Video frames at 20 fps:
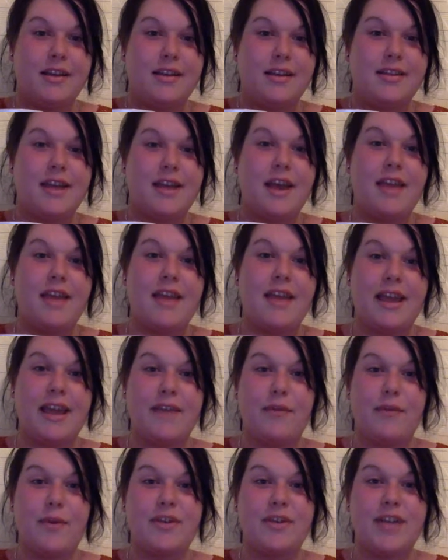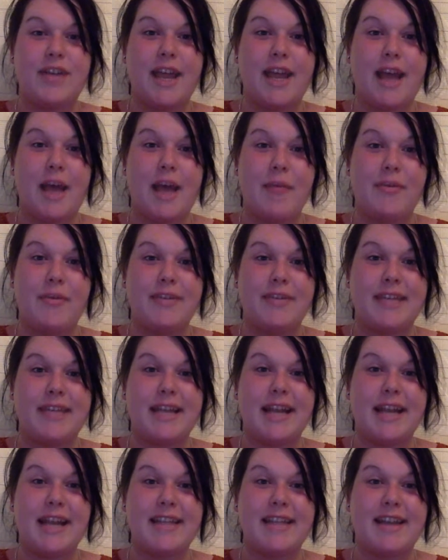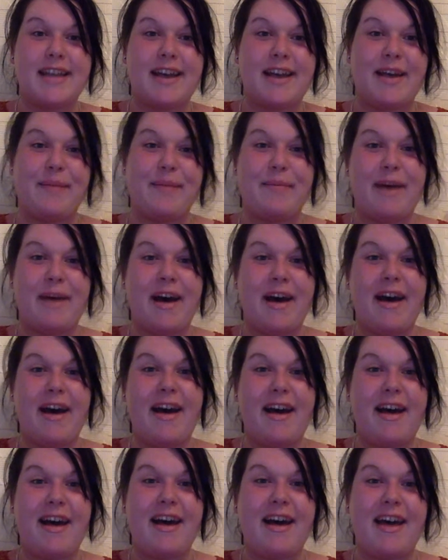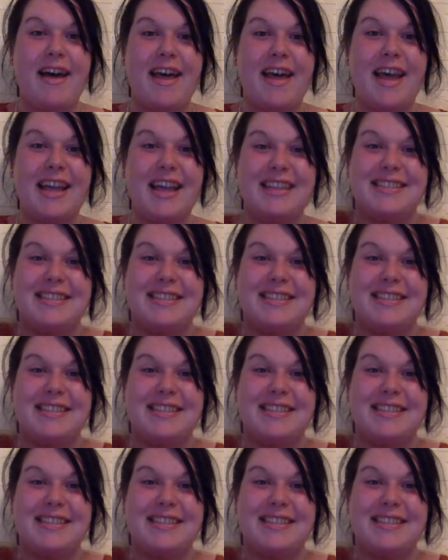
So thank you for watching and we'll see you next time. Bye!